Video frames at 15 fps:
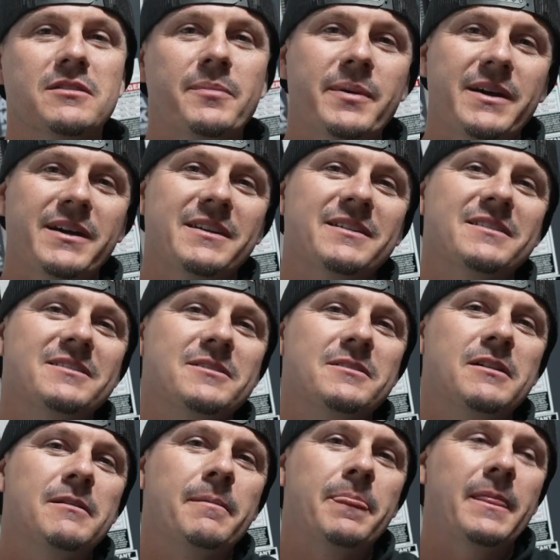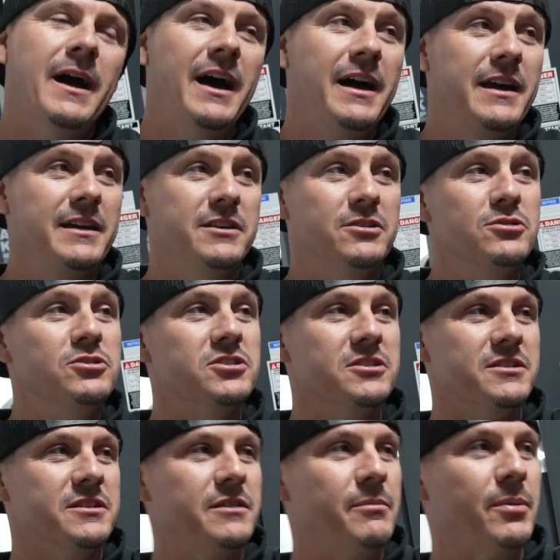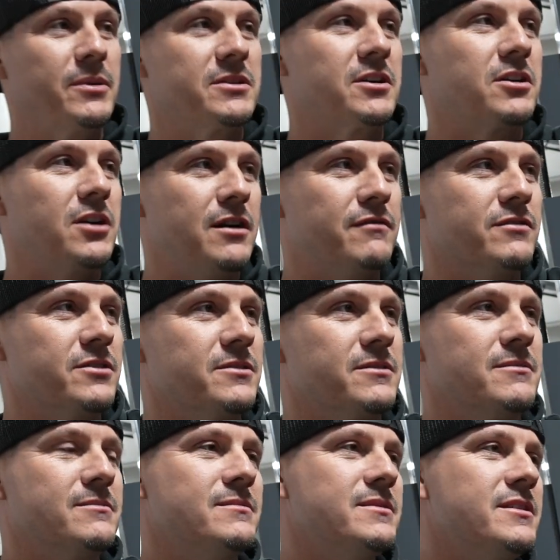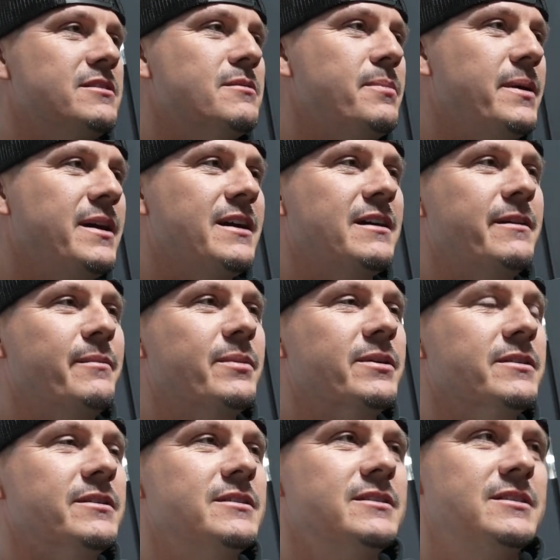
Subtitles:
the pan. I usually put the cover, then the pan, but